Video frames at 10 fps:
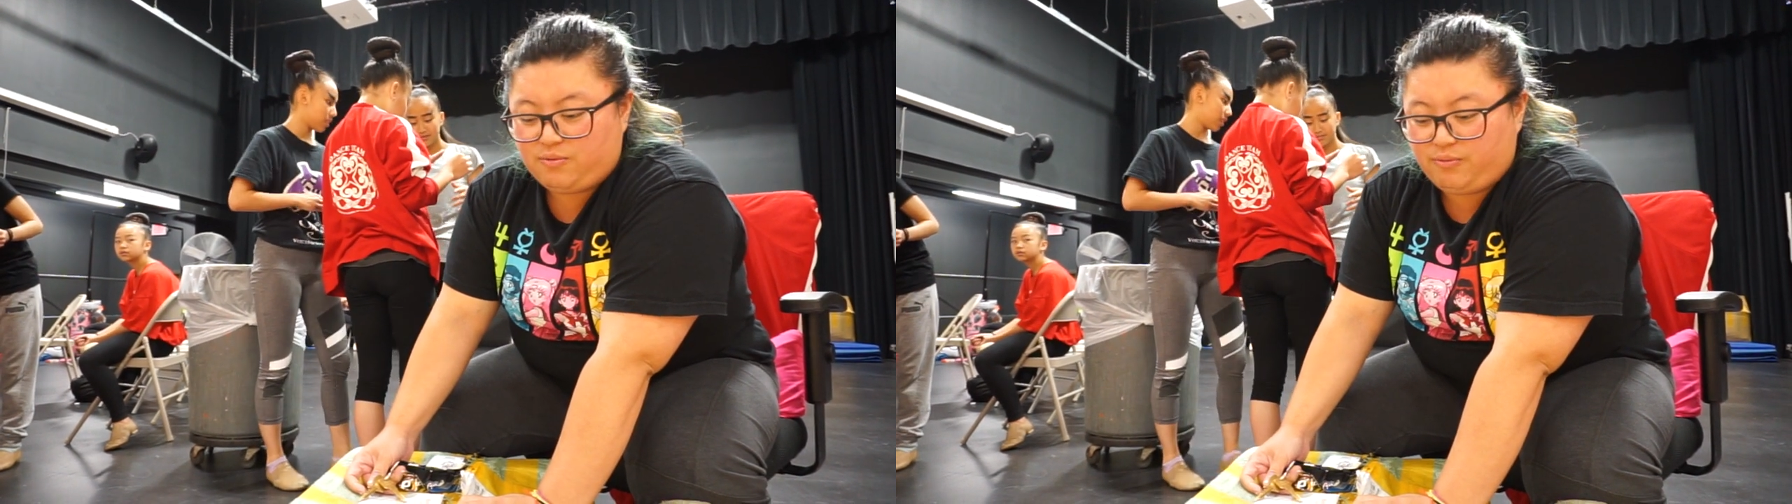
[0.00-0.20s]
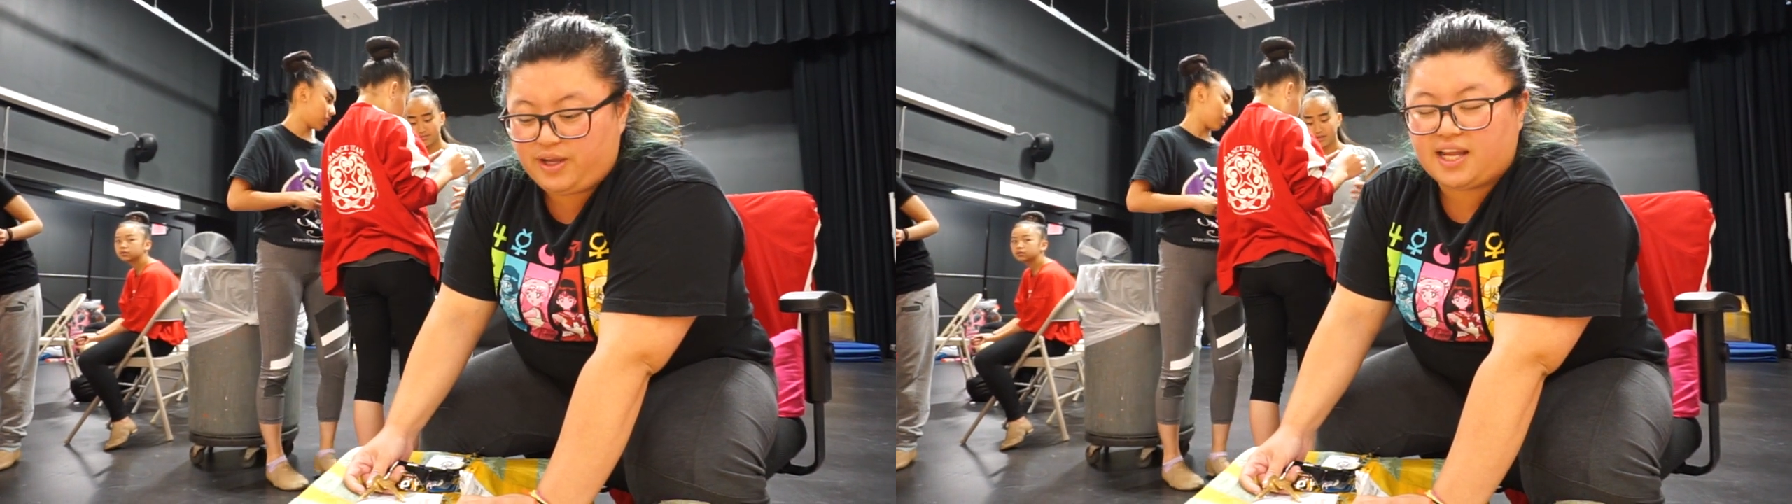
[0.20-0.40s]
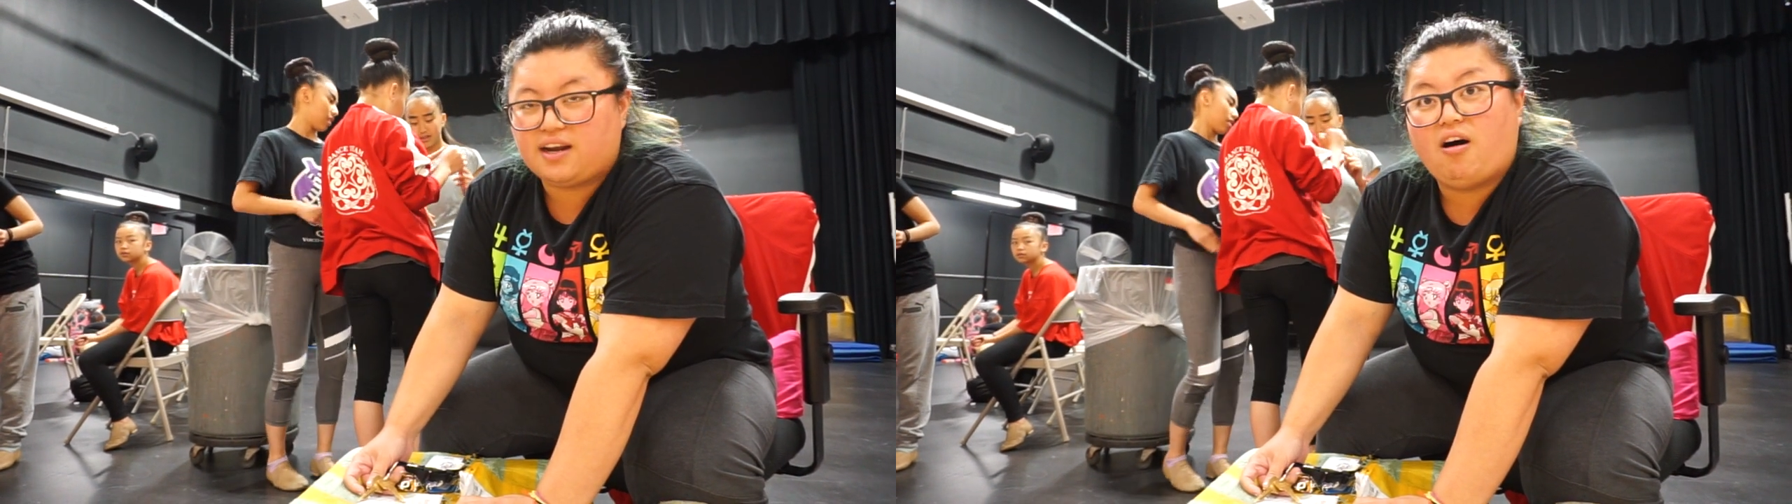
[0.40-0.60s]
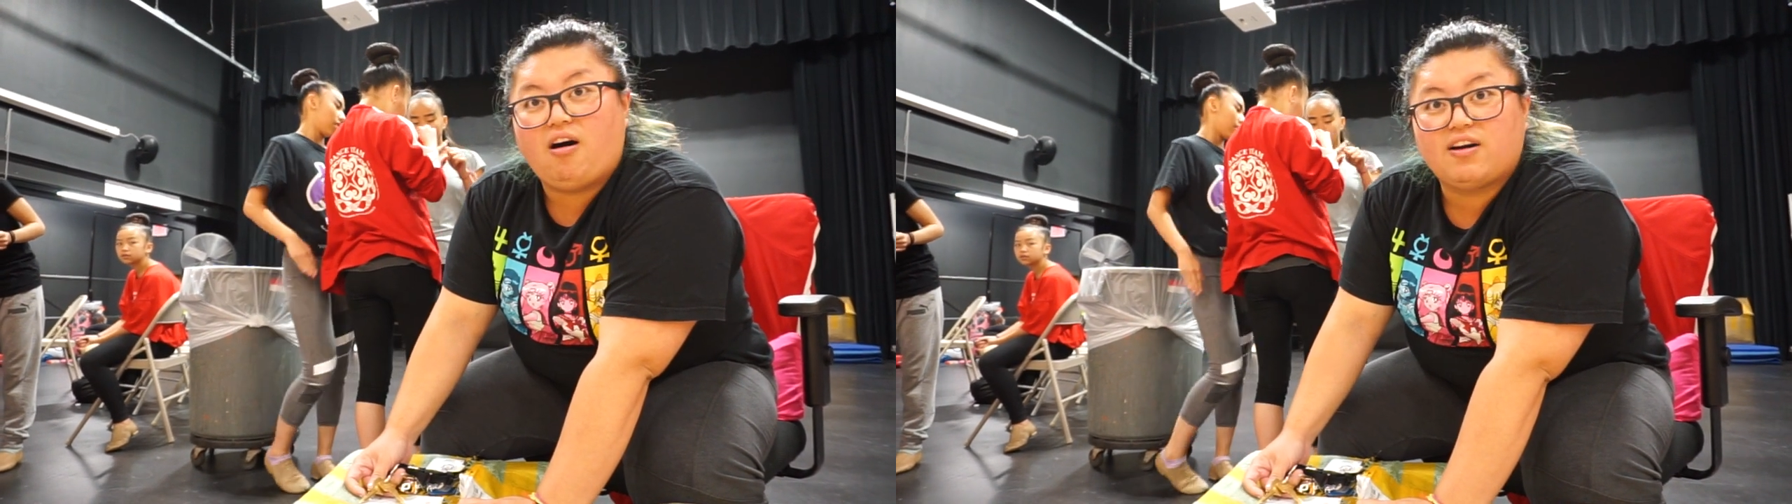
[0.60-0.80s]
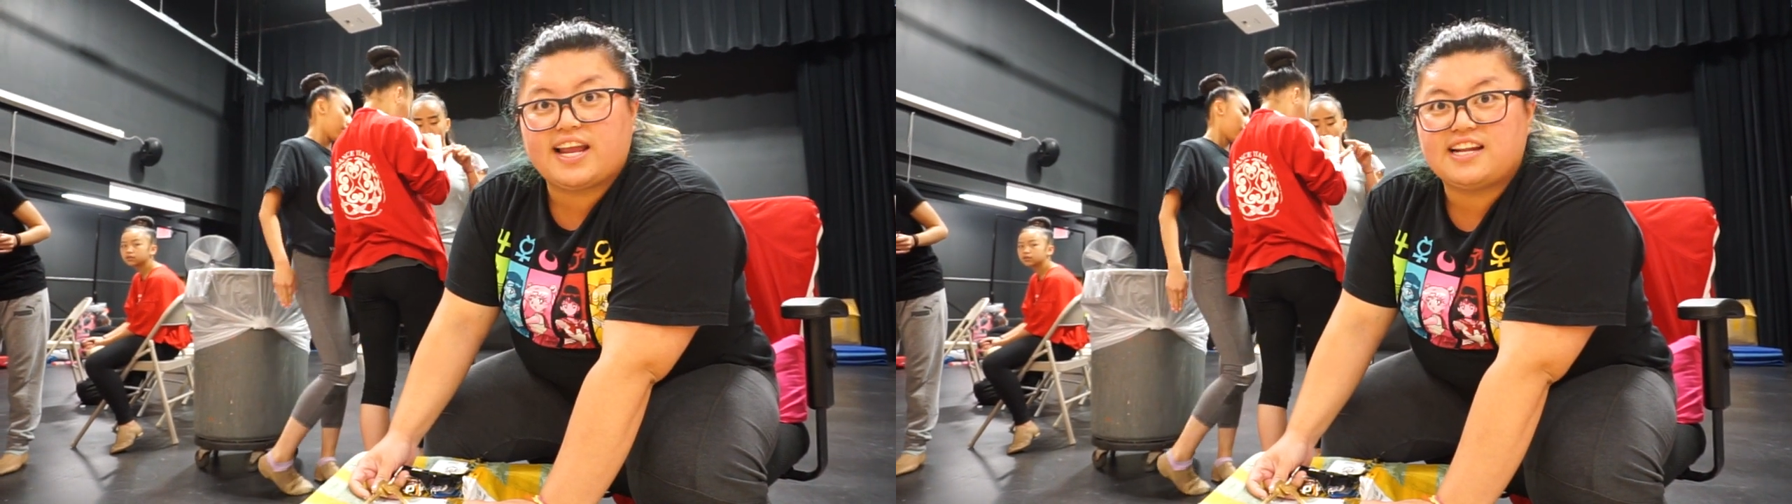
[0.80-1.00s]
we can
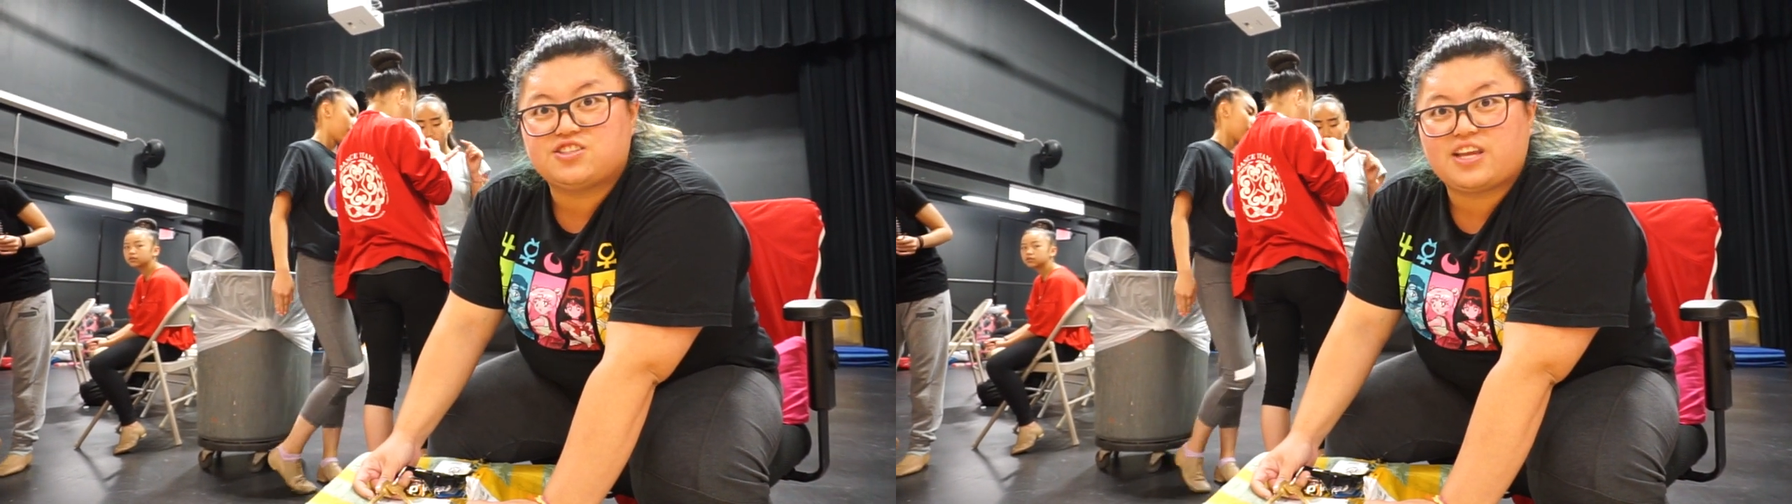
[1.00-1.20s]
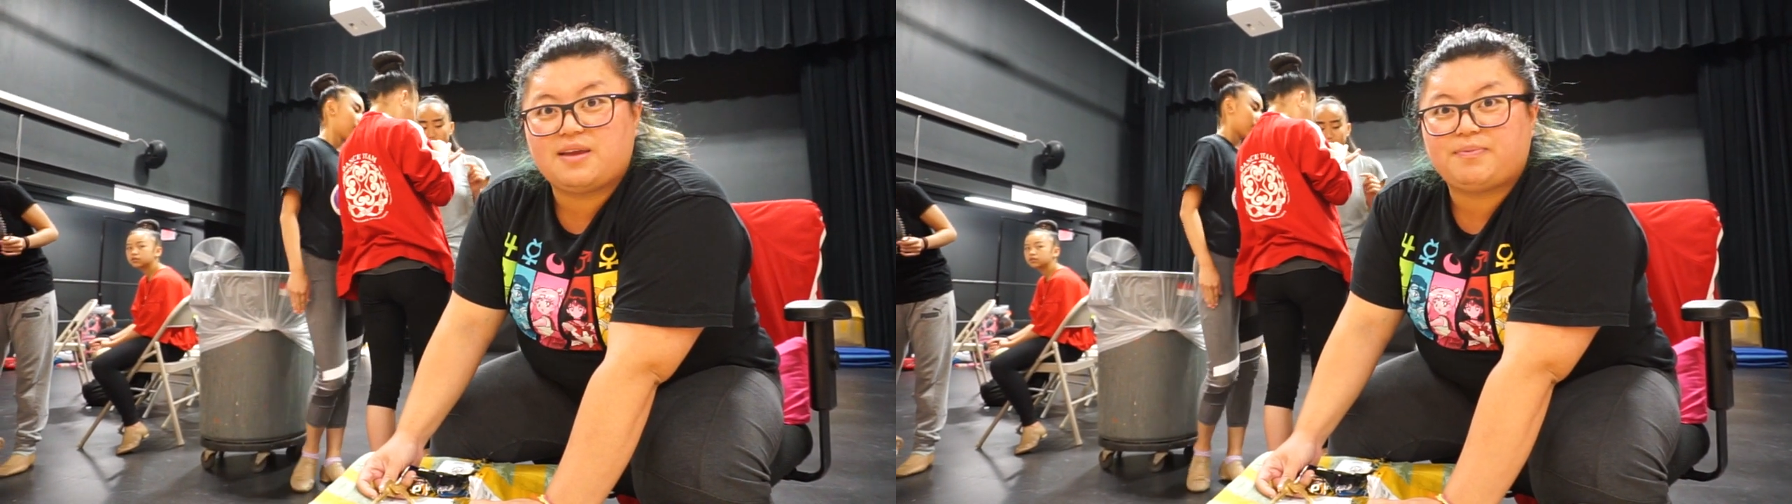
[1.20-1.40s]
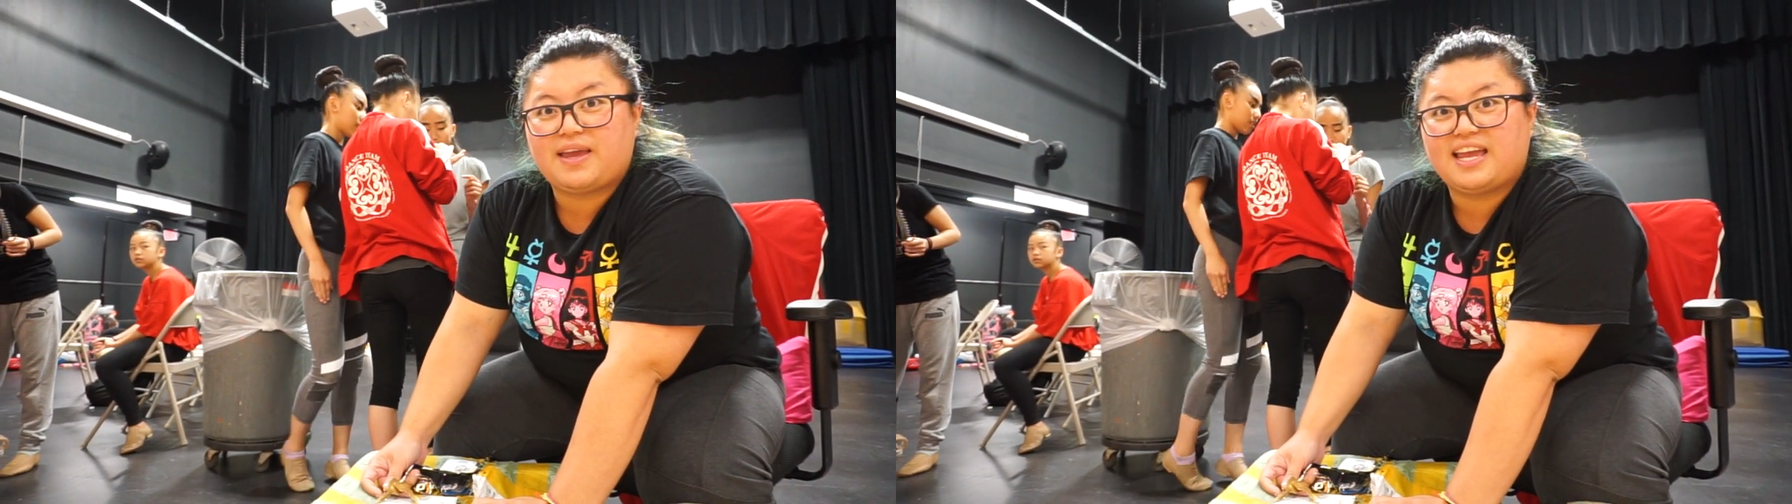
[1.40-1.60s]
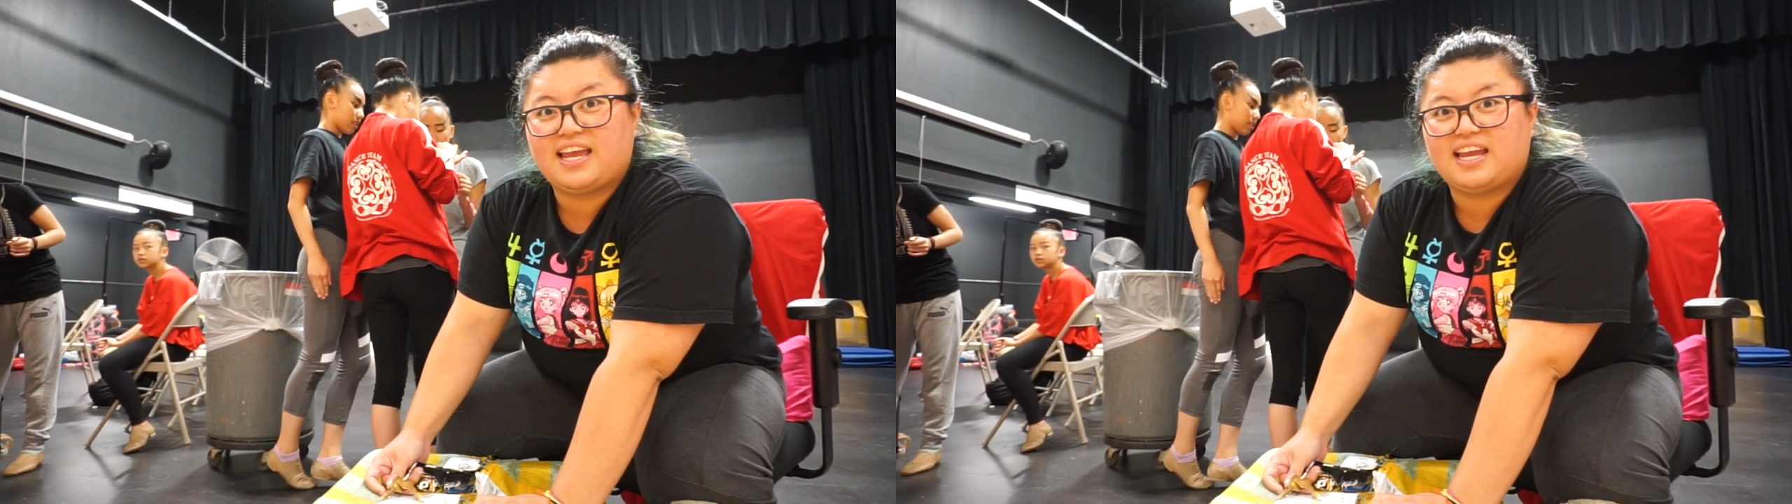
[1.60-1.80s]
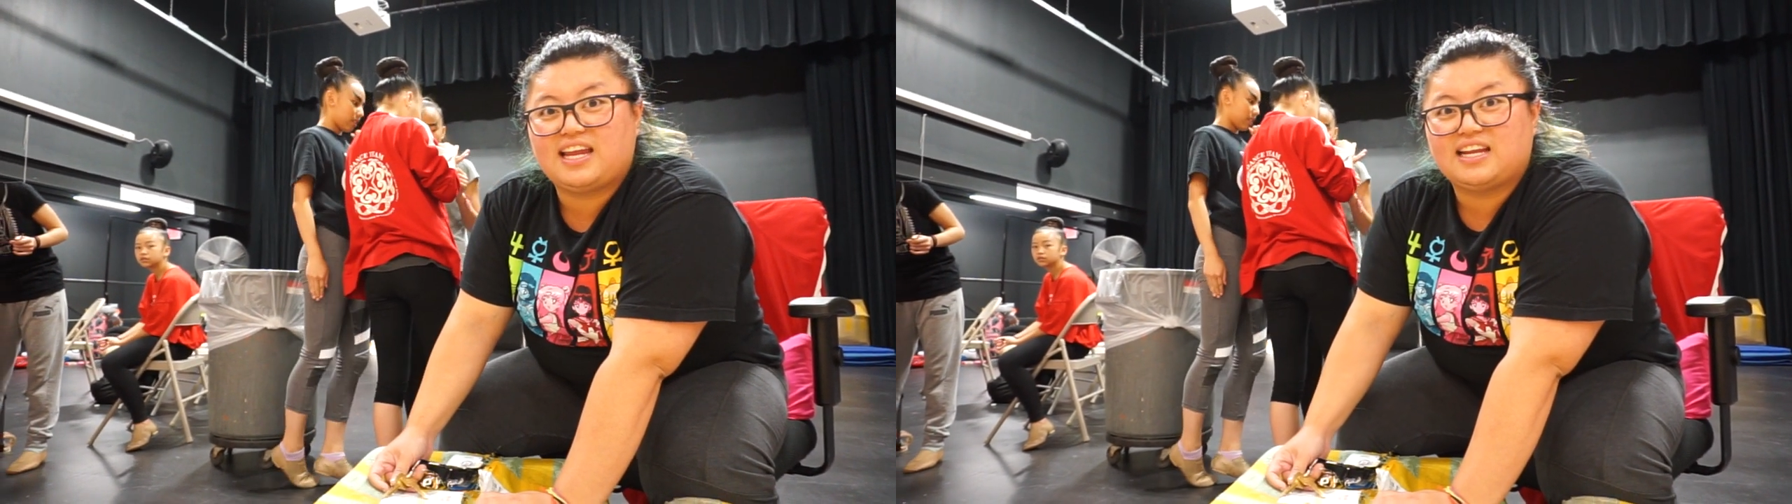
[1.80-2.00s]
all get in shape
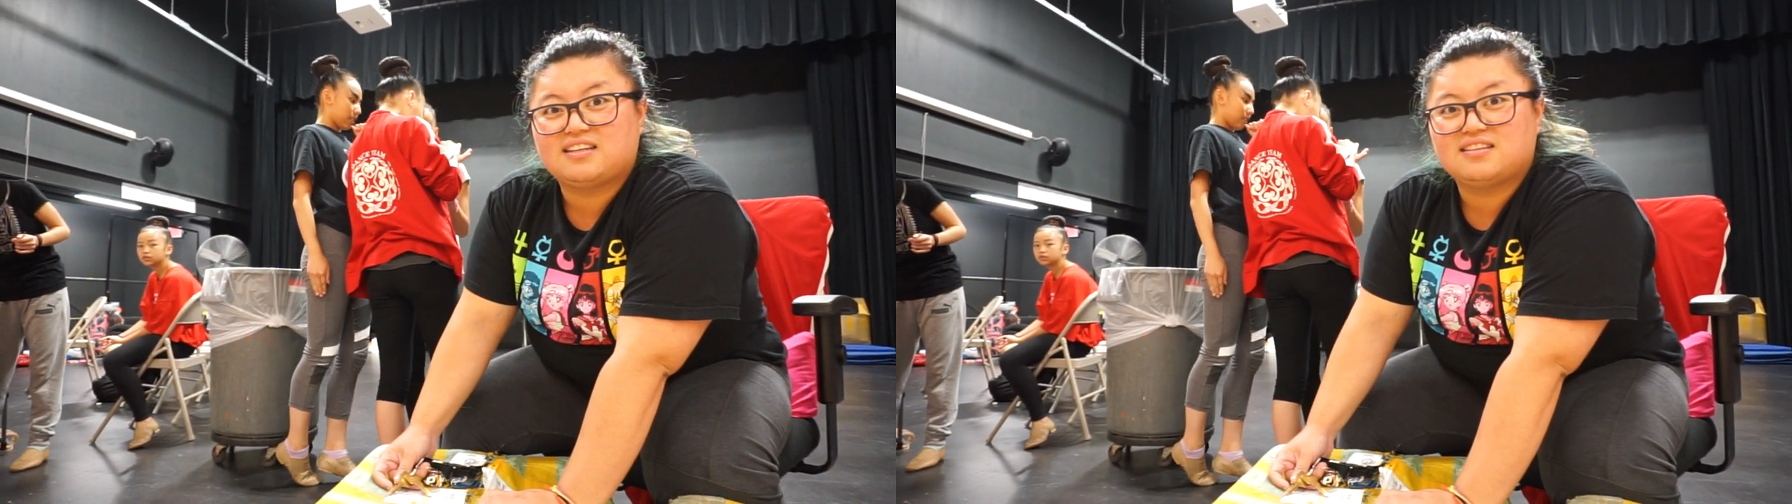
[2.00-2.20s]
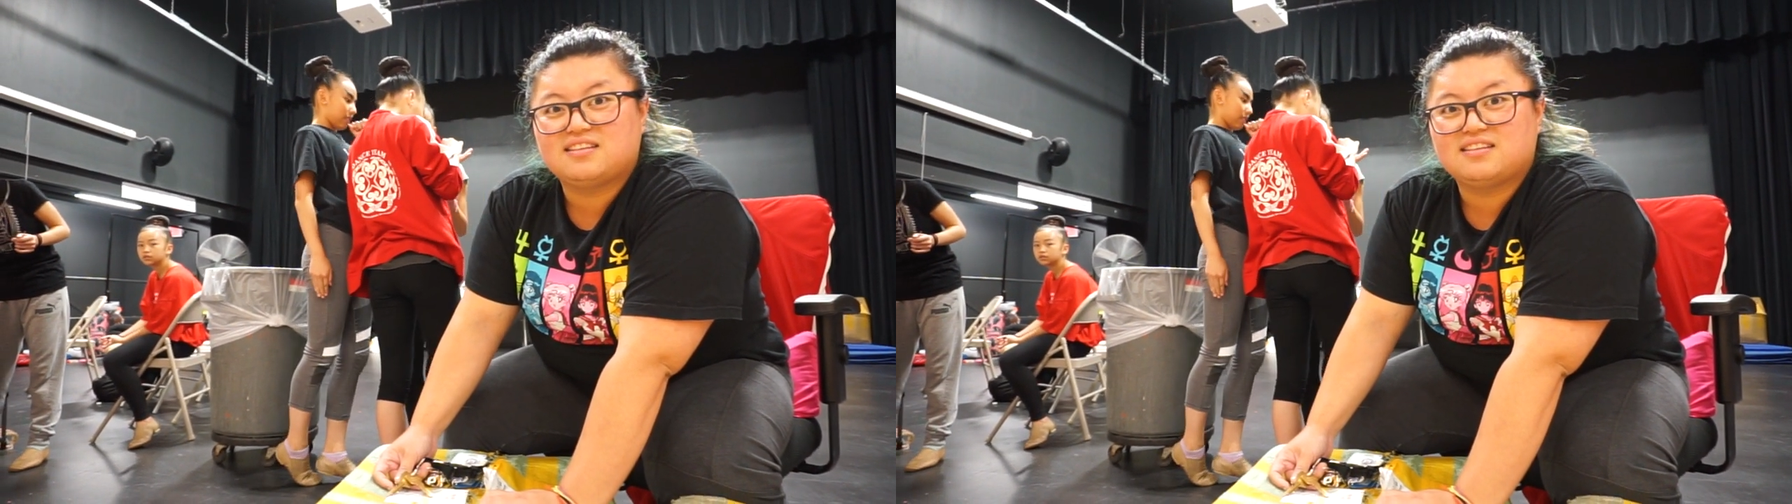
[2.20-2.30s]
and